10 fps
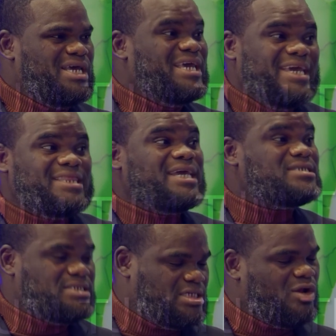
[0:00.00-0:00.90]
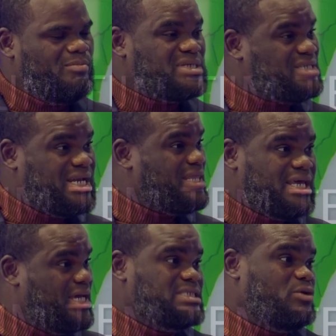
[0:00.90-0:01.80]
He thinks he's a number 10. I
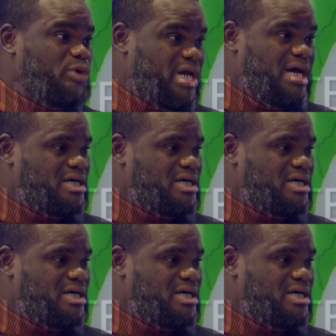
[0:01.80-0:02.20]
think he's a winger.